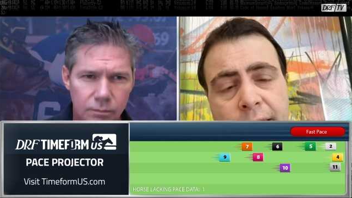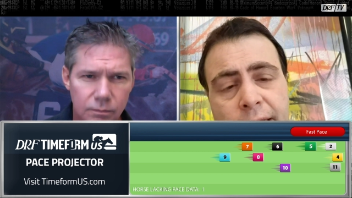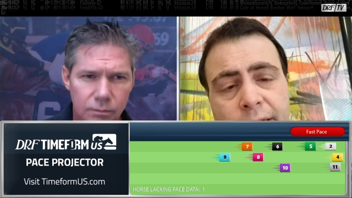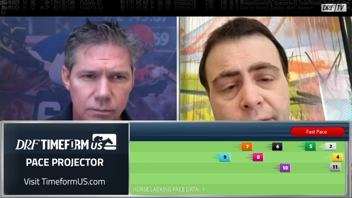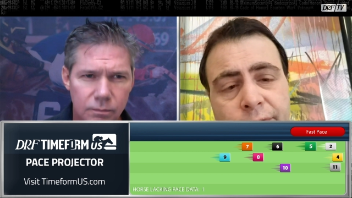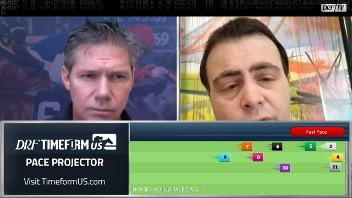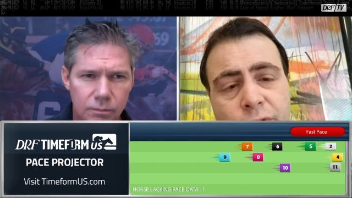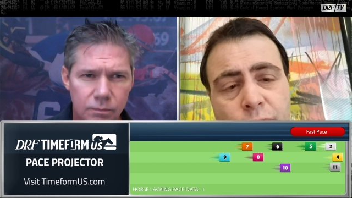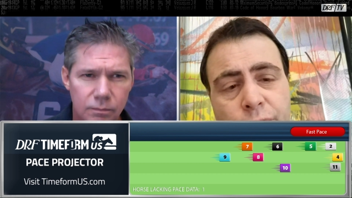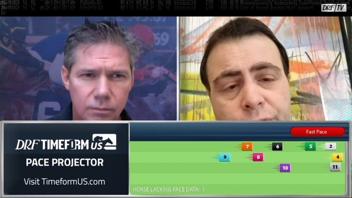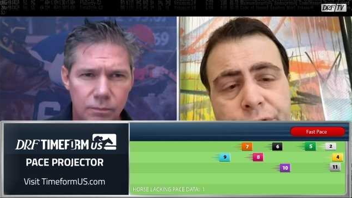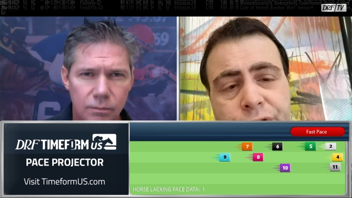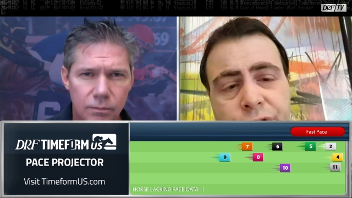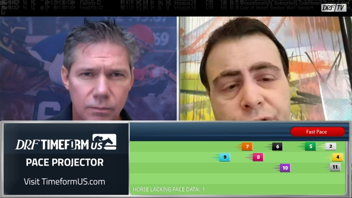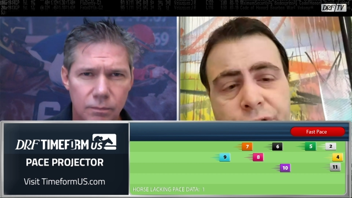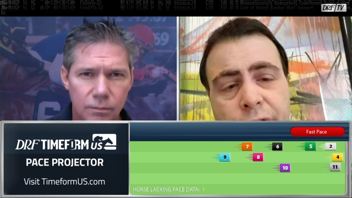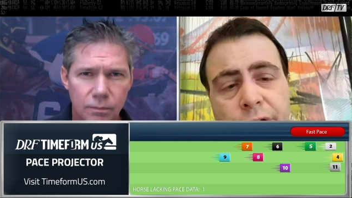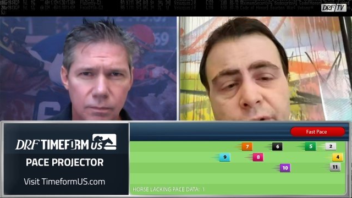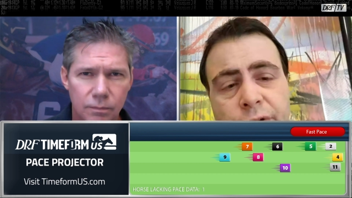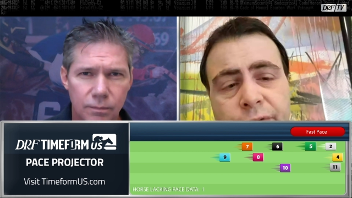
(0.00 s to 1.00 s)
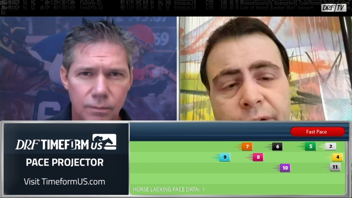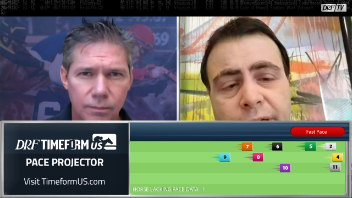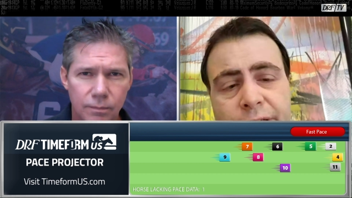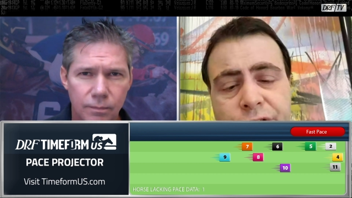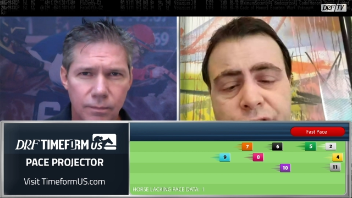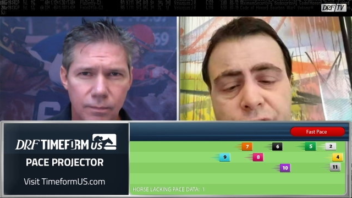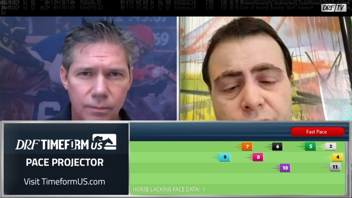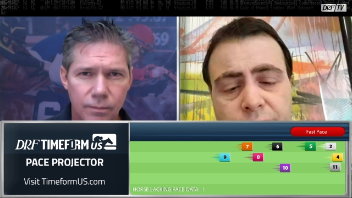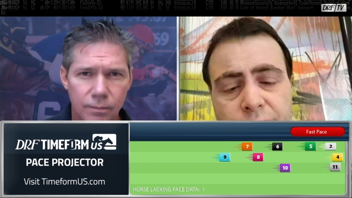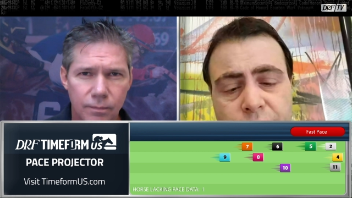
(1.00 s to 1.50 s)
Speaker 1: And of course, you've got
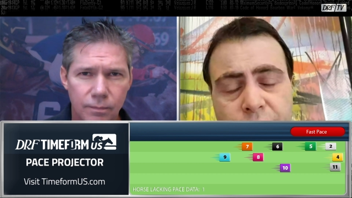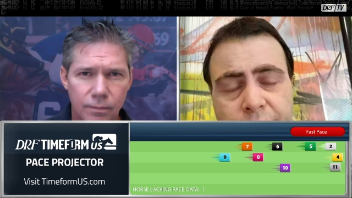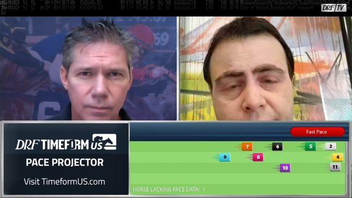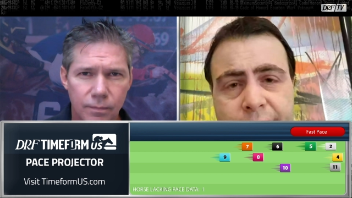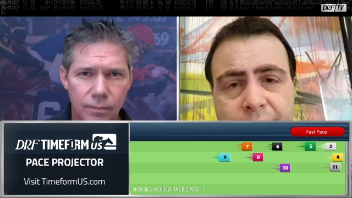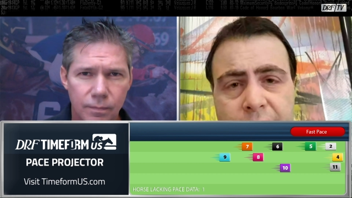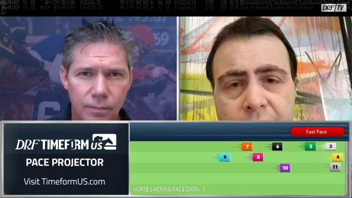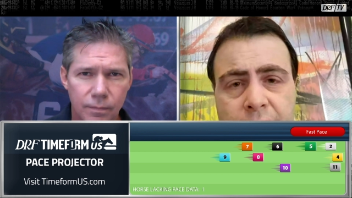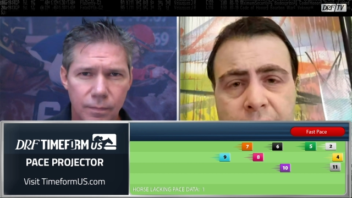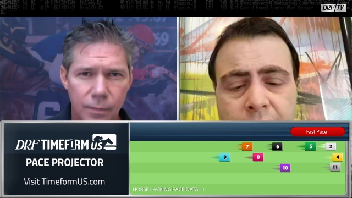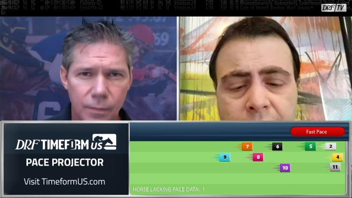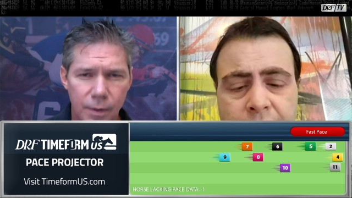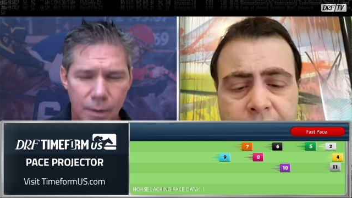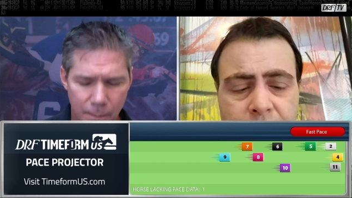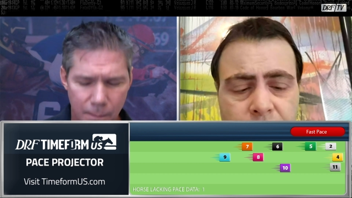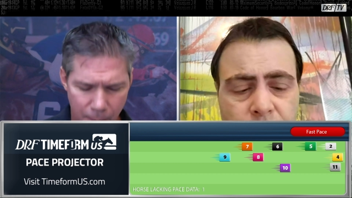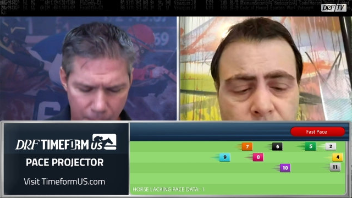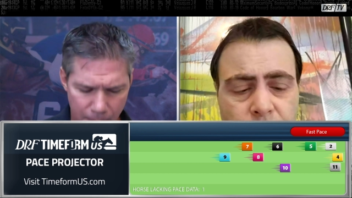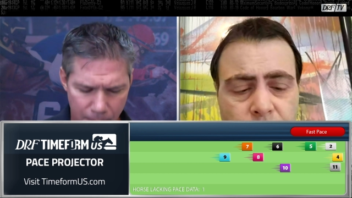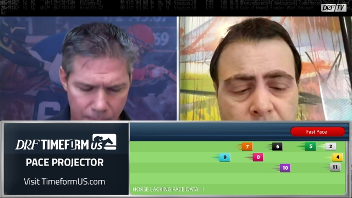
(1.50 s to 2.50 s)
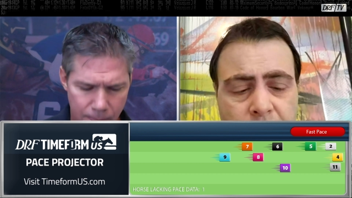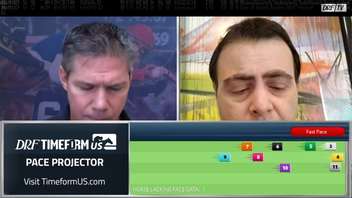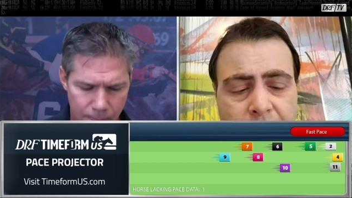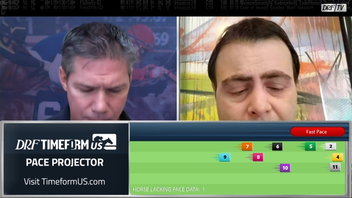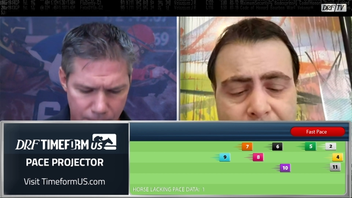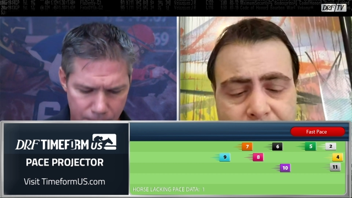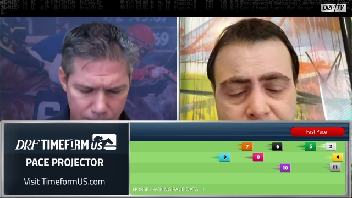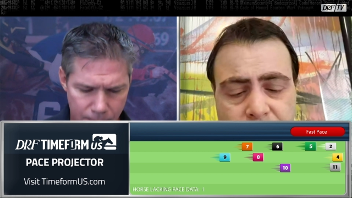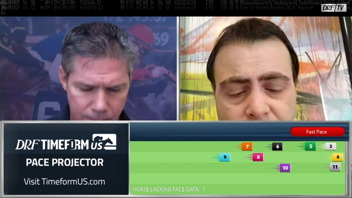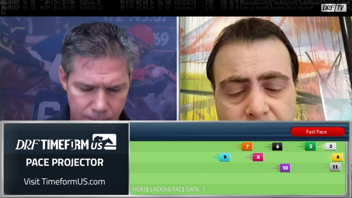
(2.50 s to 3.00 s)
Silver Kitten in here,
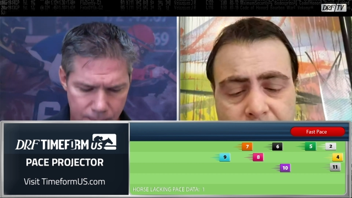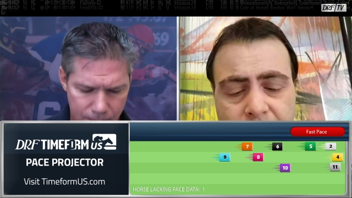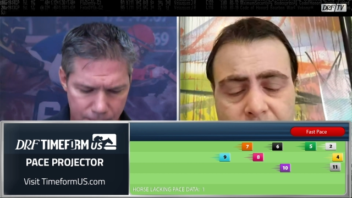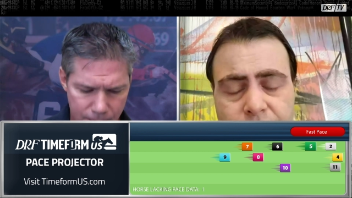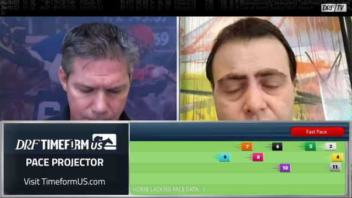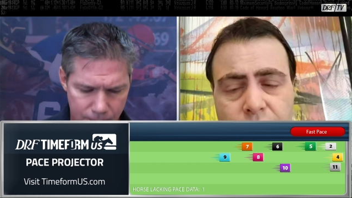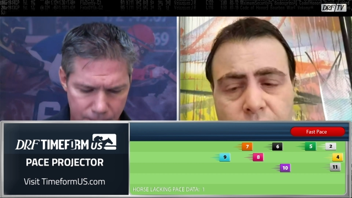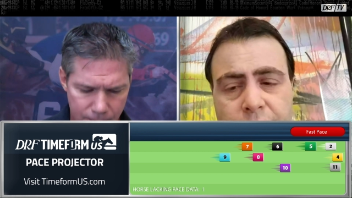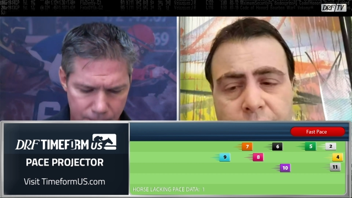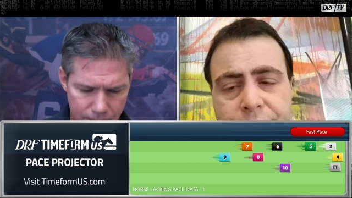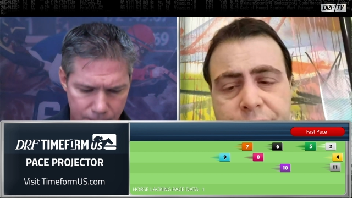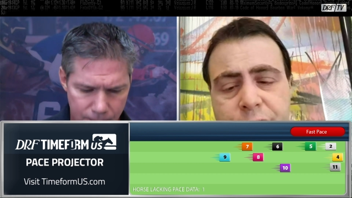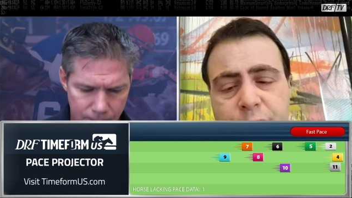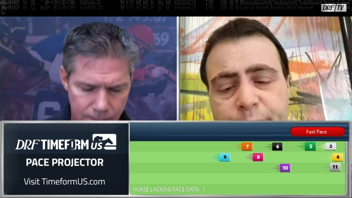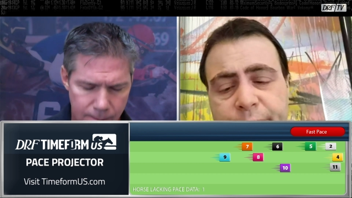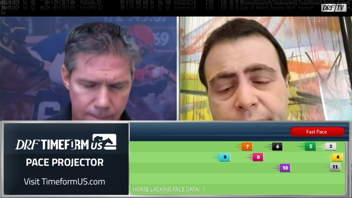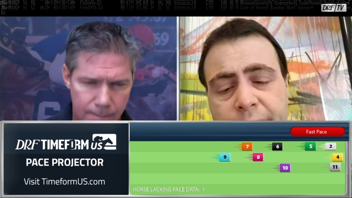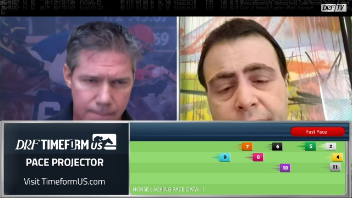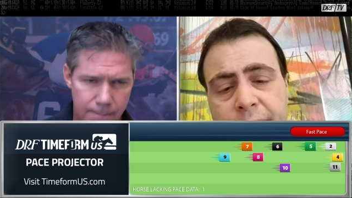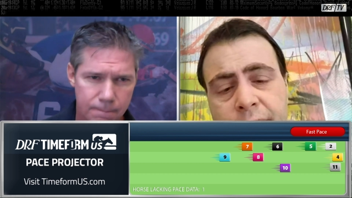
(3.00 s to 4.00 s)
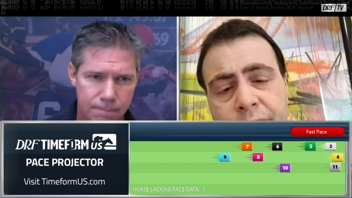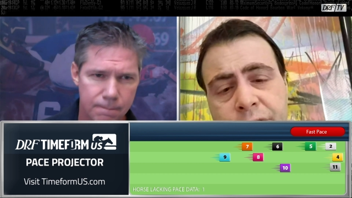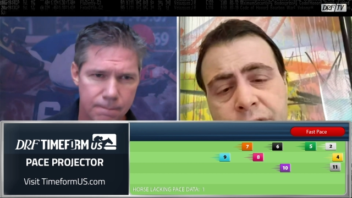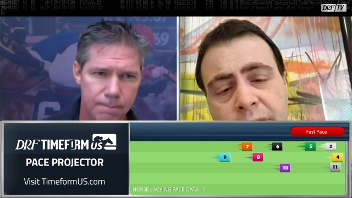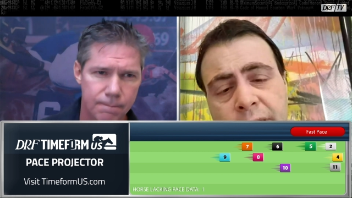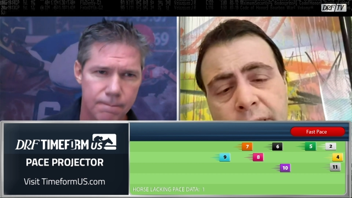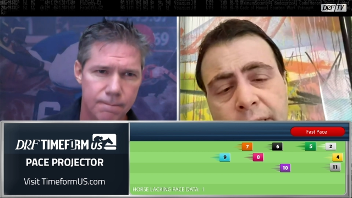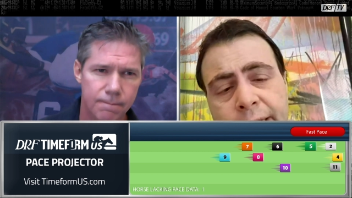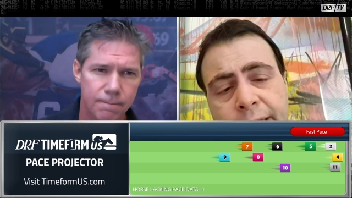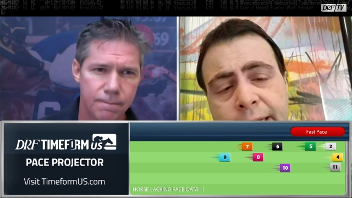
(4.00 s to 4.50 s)
has a lot of early speed. And it's
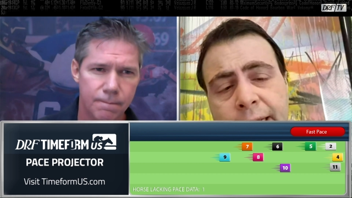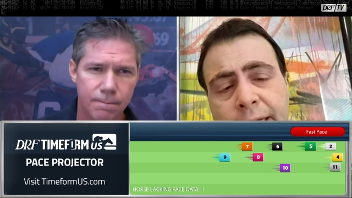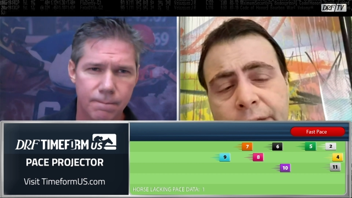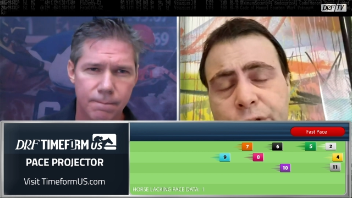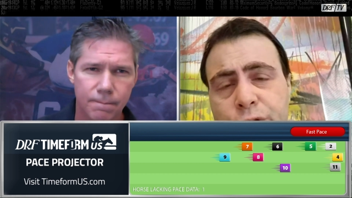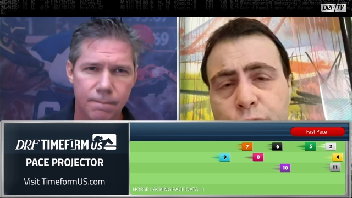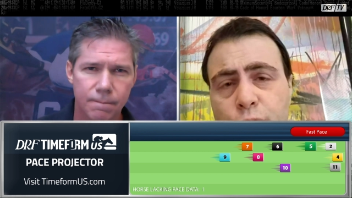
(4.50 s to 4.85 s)
not like Got